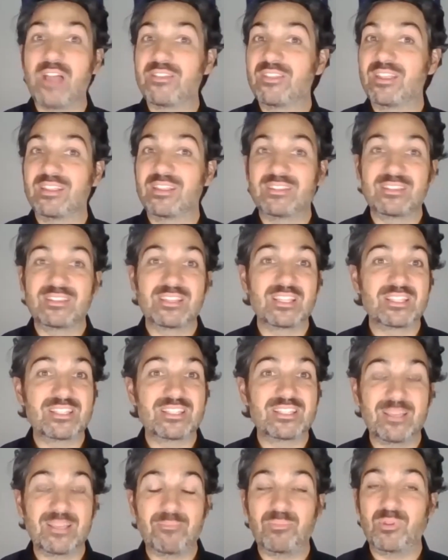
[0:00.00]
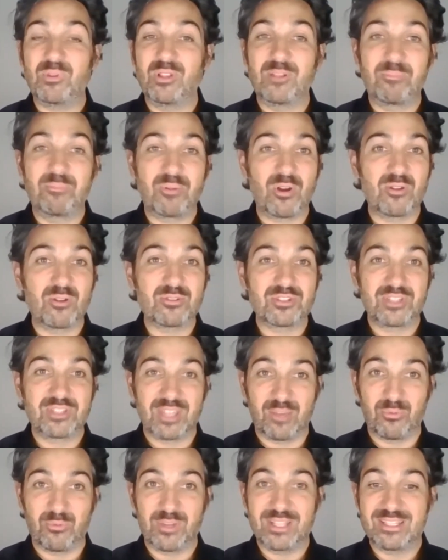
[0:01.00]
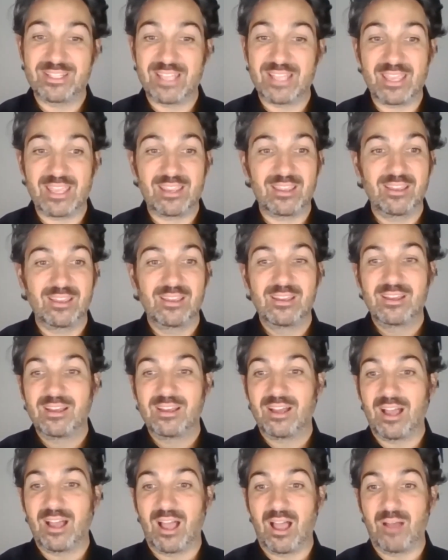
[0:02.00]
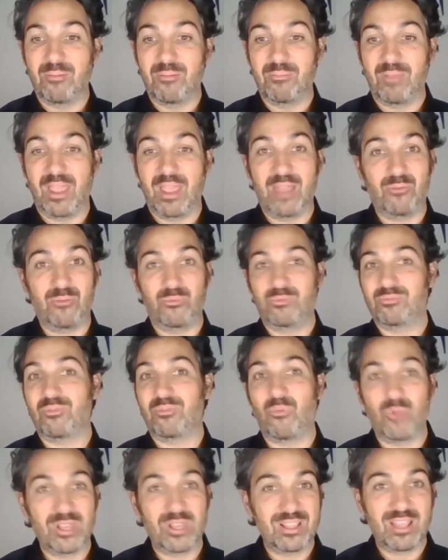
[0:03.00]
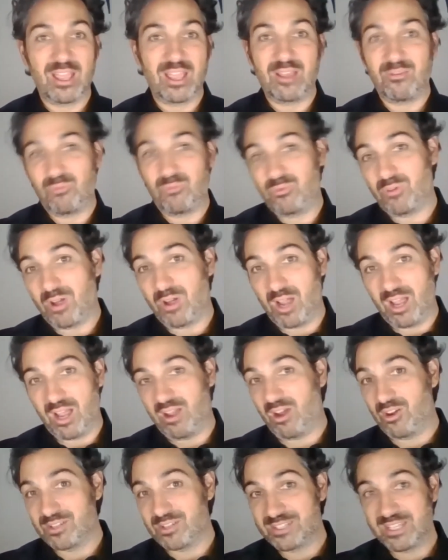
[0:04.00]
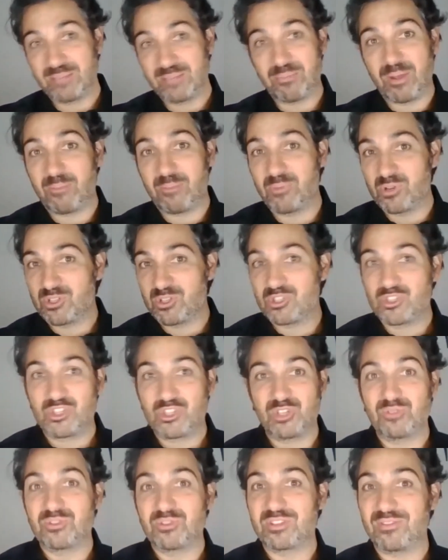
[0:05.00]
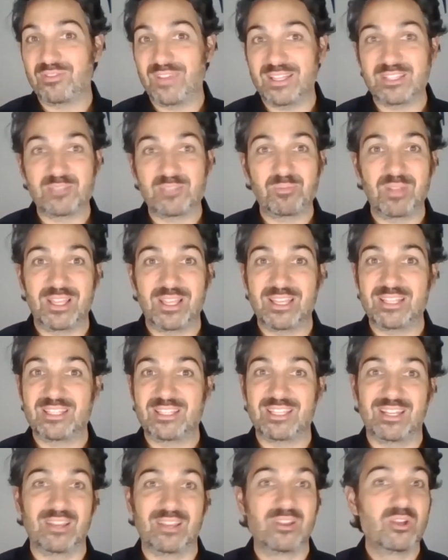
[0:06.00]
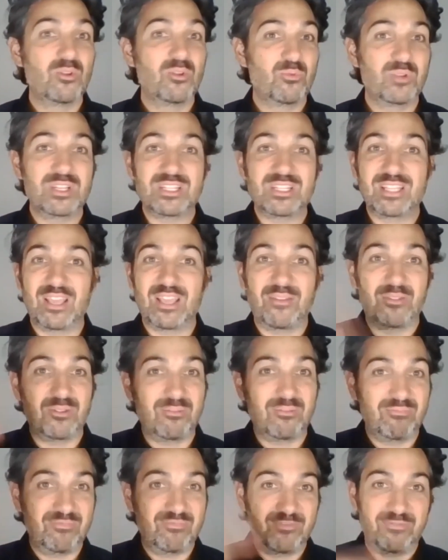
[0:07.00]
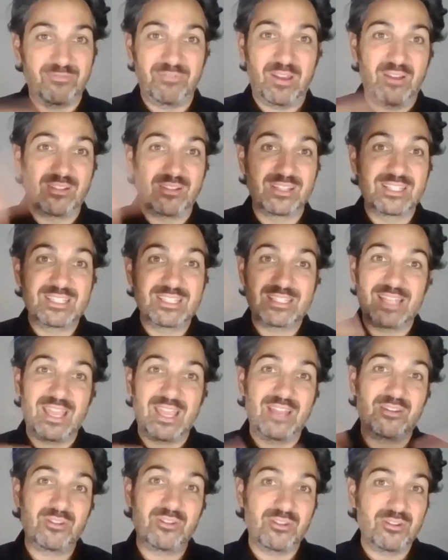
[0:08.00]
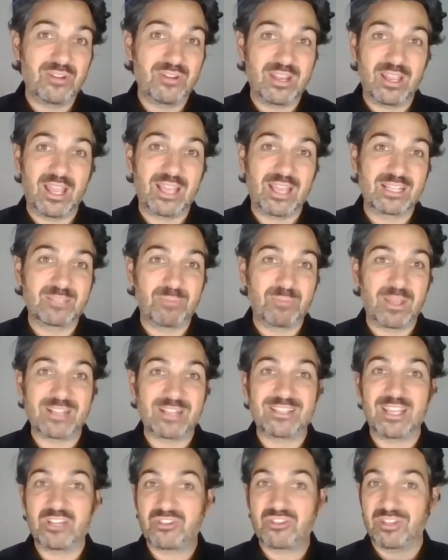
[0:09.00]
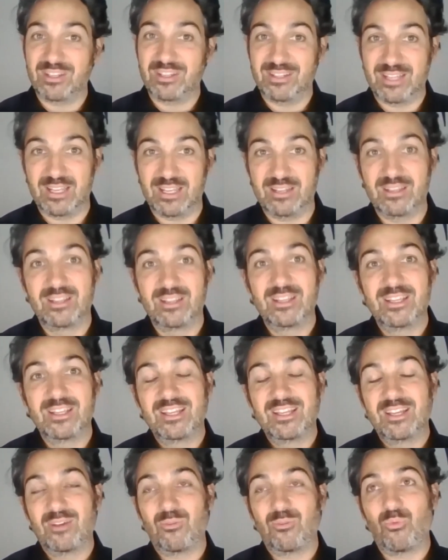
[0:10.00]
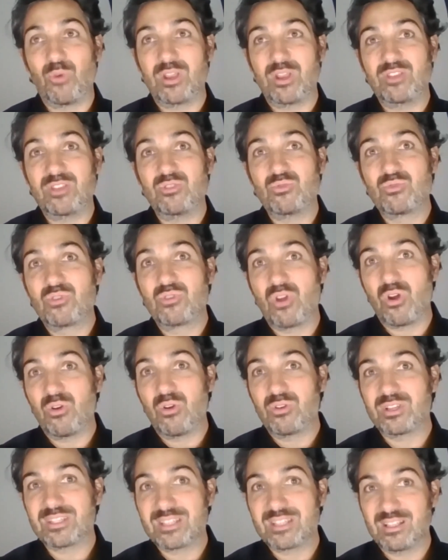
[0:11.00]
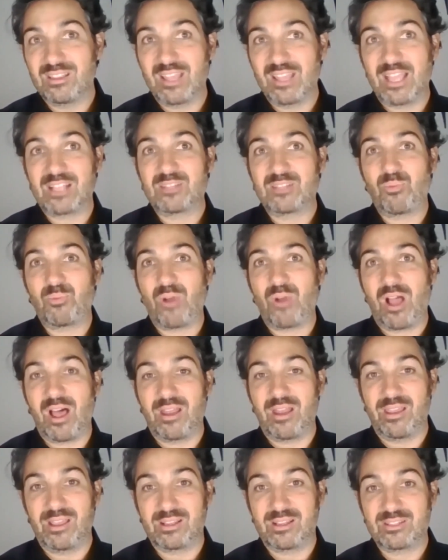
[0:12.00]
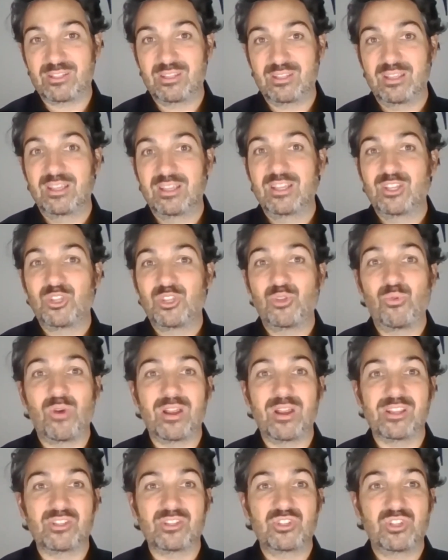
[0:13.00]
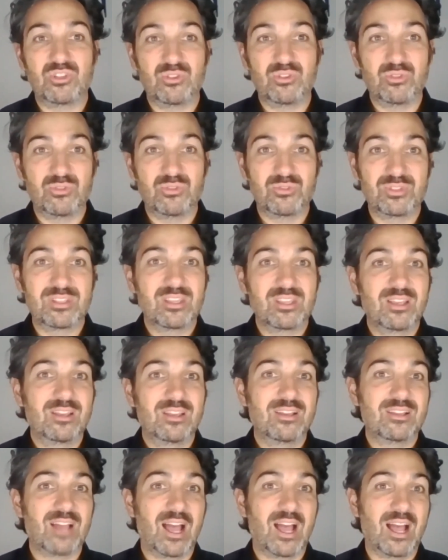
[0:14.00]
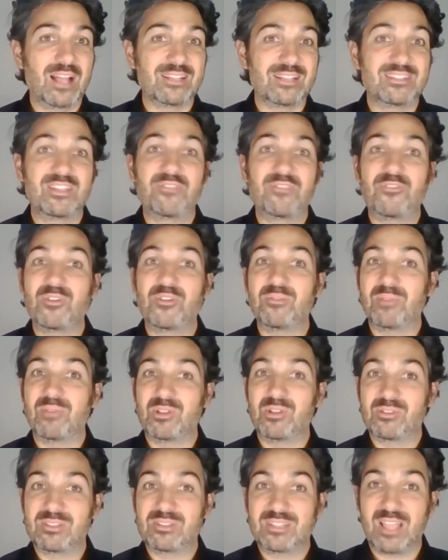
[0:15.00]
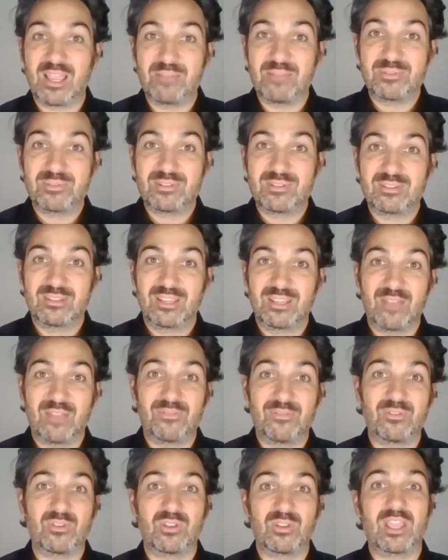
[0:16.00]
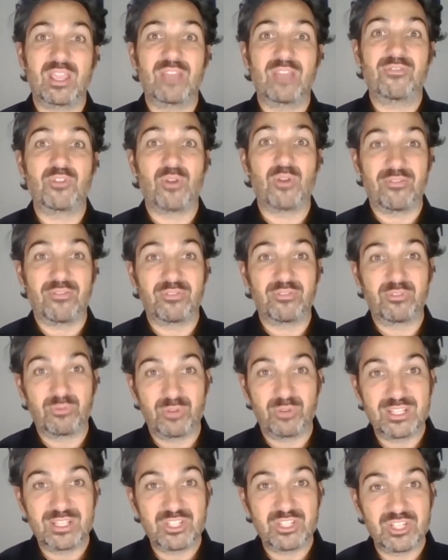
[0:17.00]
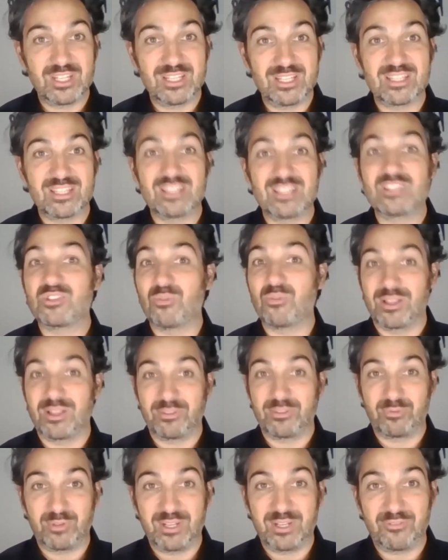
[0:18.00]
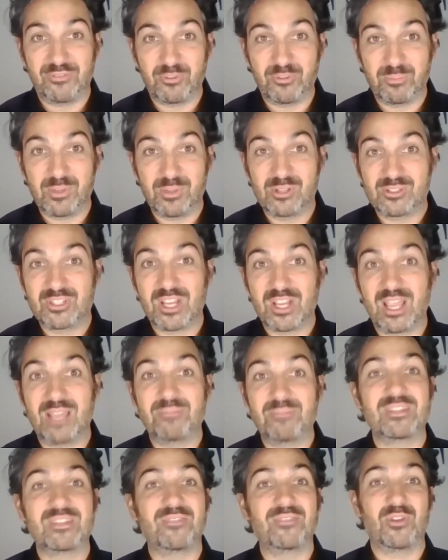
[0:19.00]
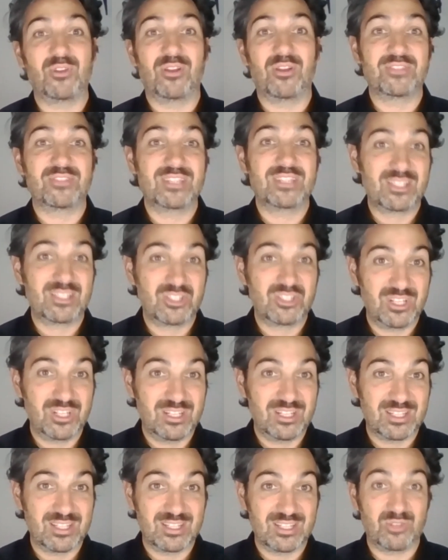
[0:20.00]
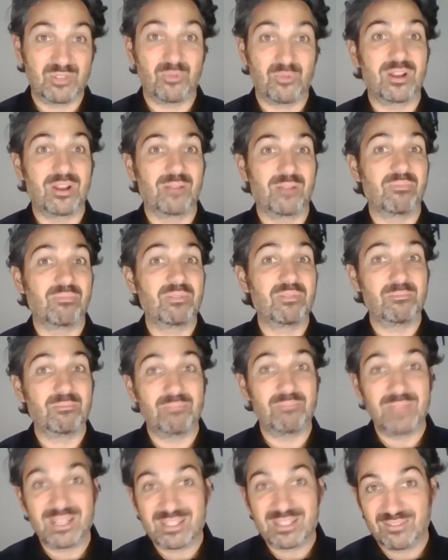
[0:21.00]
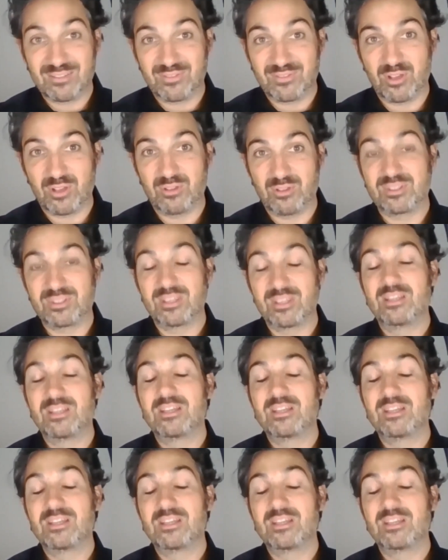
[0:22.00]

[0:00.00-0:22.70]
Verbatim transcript: the the simple approach that we take, um, and we let our, our team members choose events plates, and we just have a fairly standard expectation that when you go to select products, you want to choose uh, different milk types. If, okay. if you have three cheeses, you want three different milk types. If you have six cheeses, you want a mix of those.